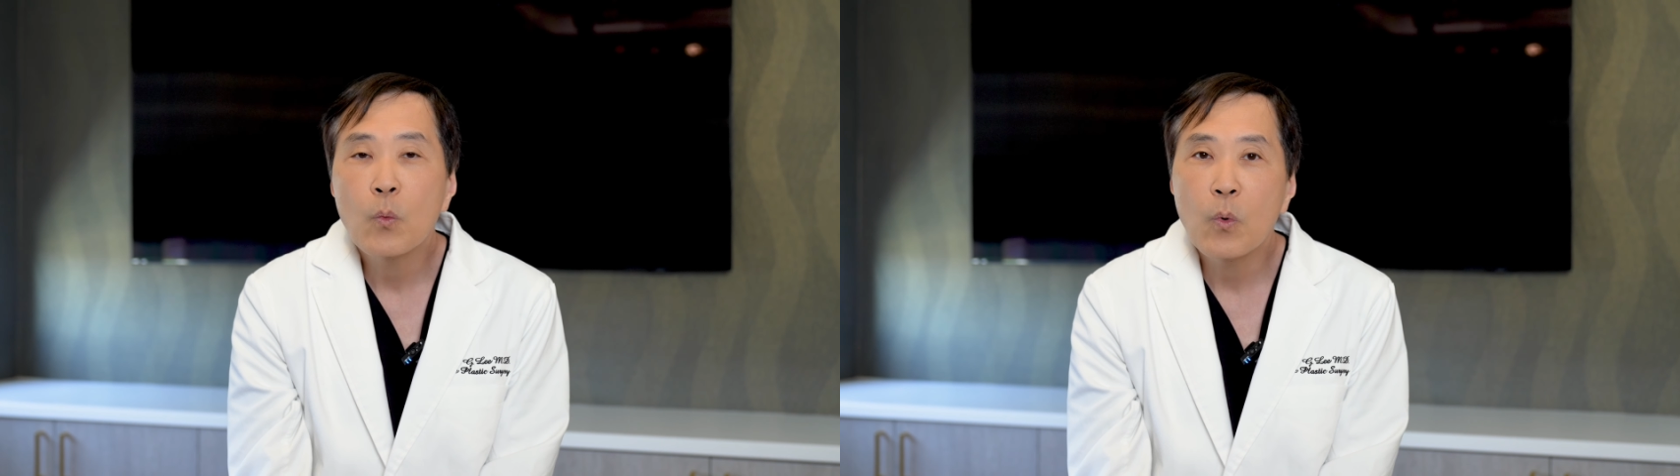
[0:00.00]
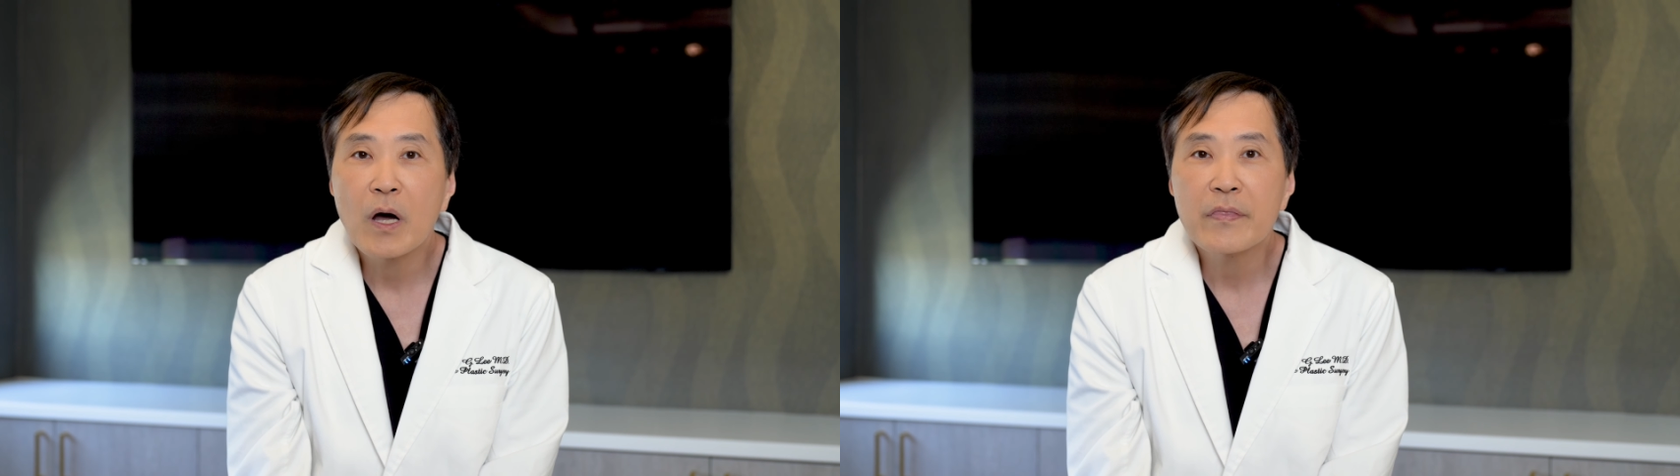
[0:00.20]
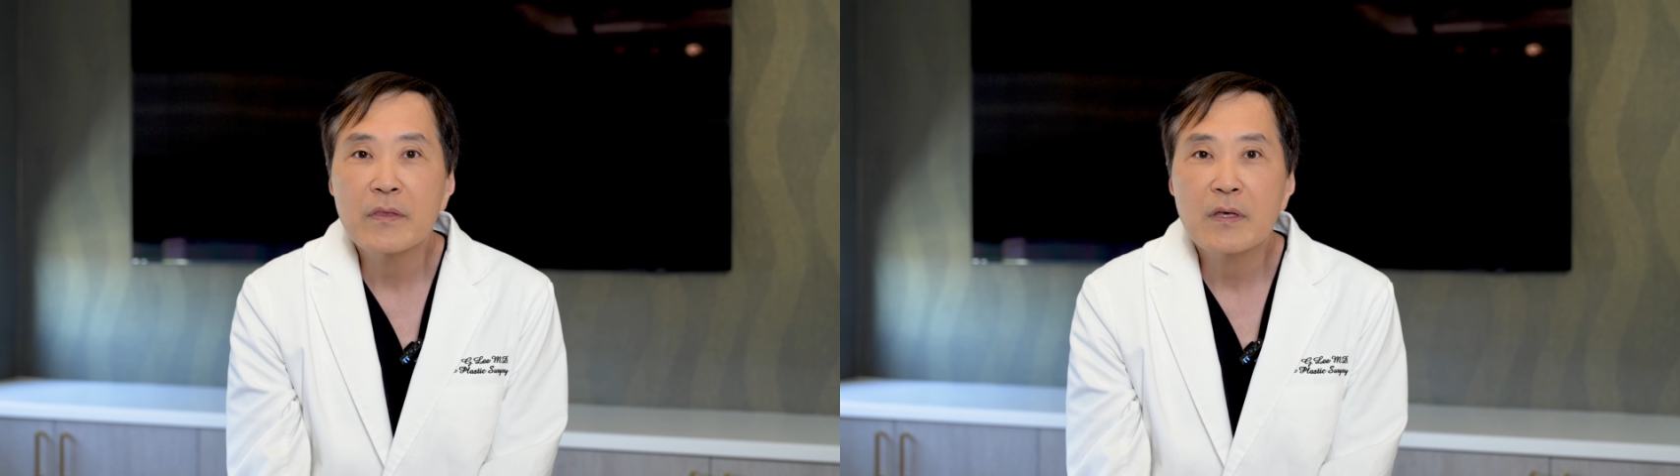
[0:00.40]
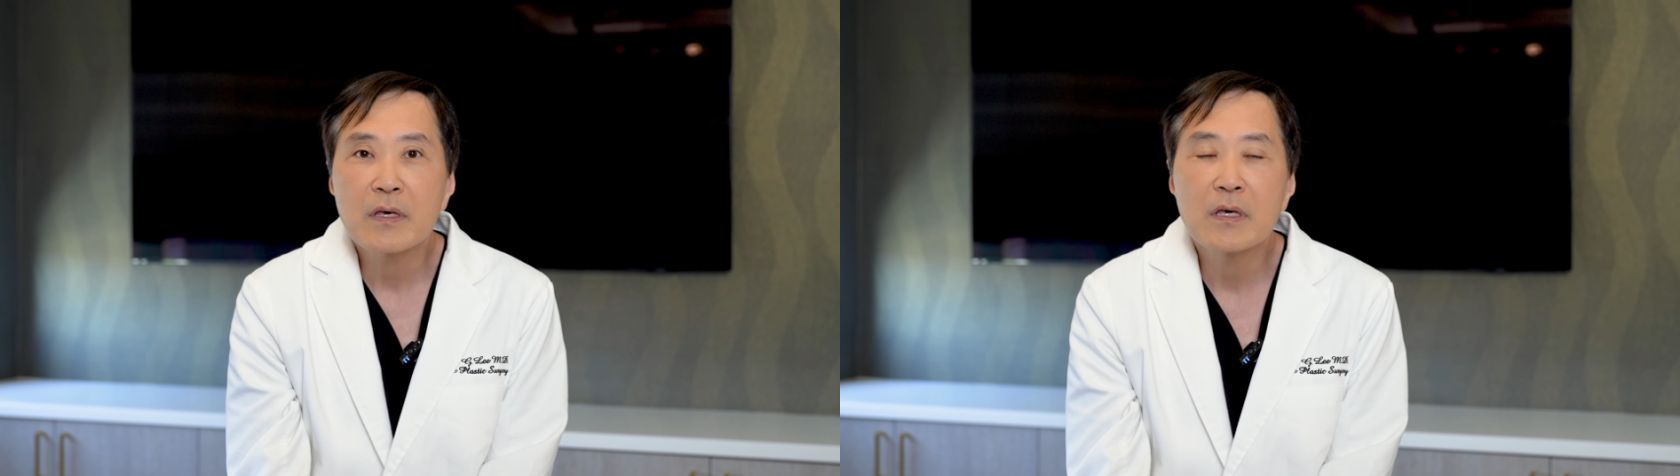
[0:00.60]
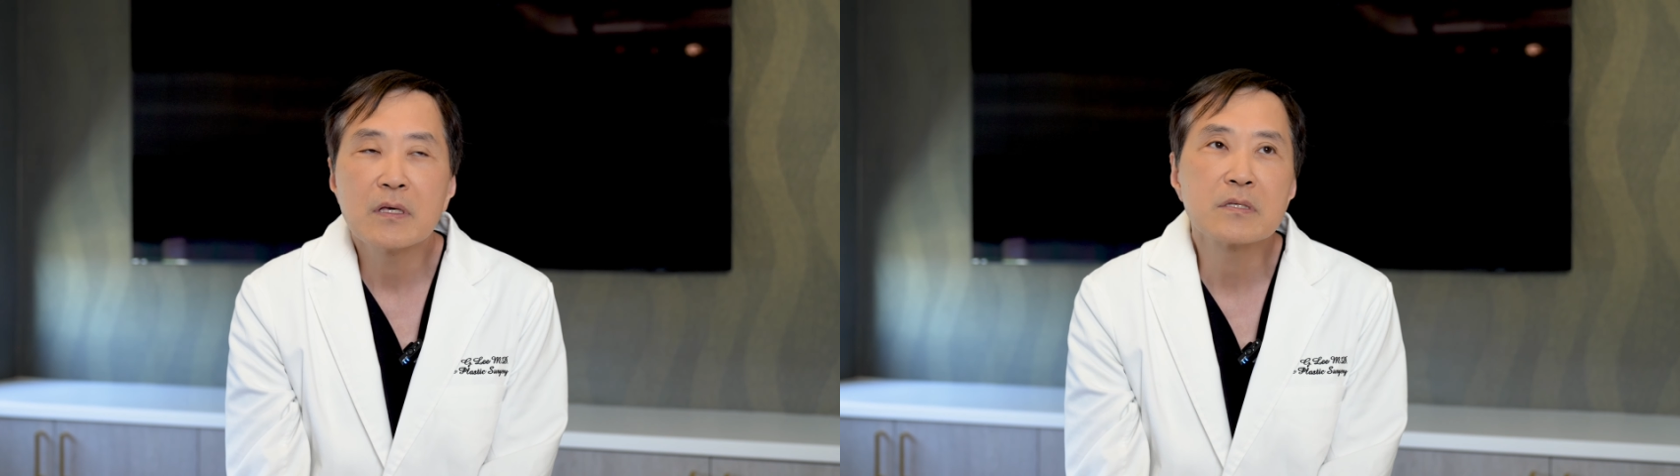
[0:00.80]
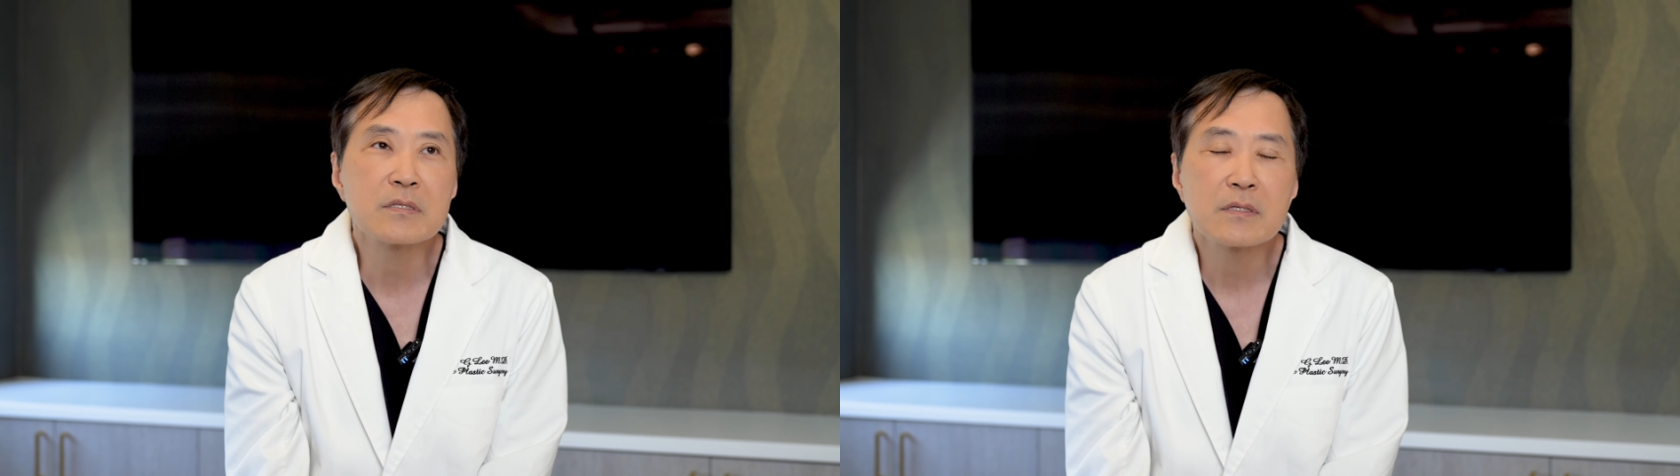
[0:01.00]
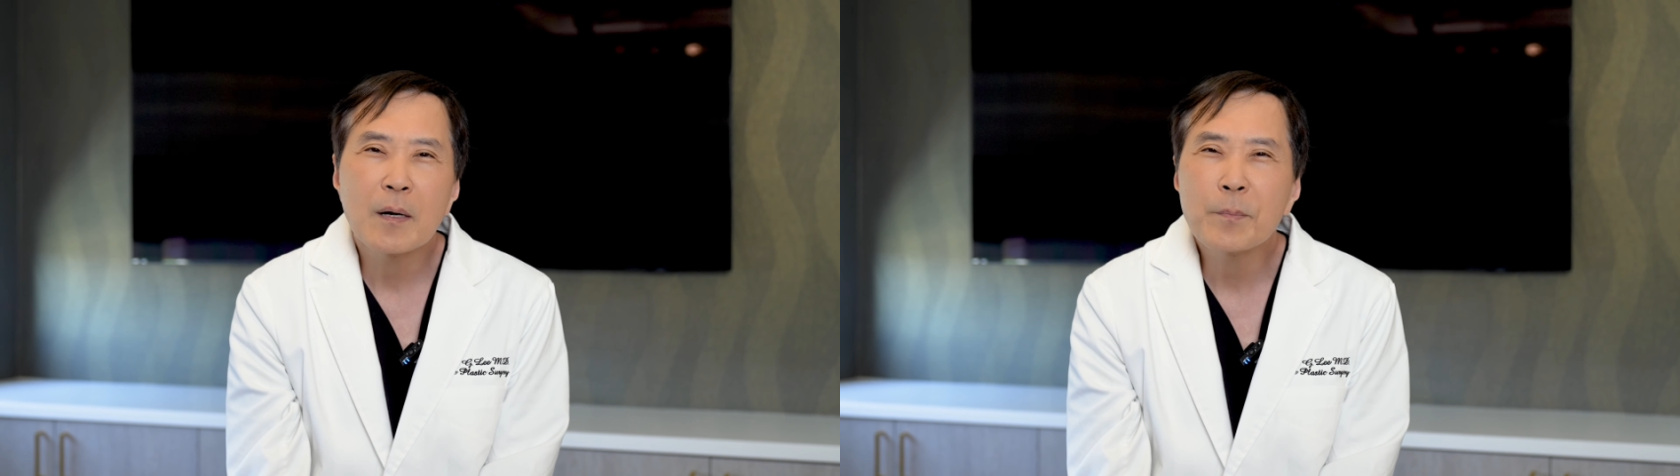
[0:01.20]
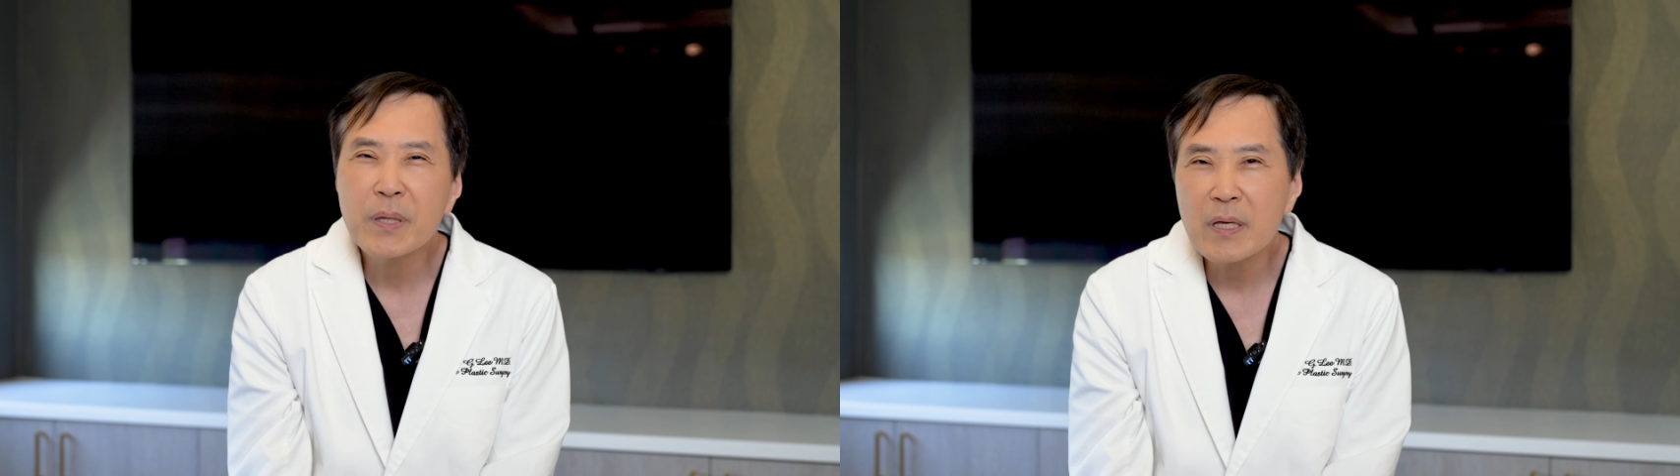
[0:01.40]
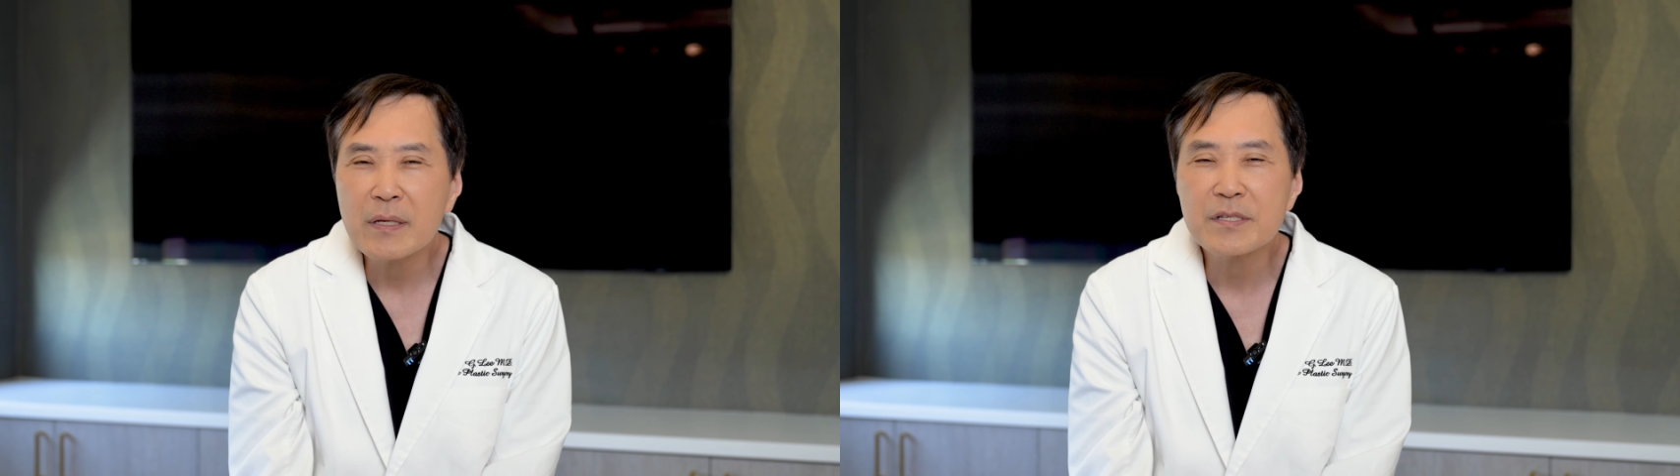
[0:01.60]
One is completely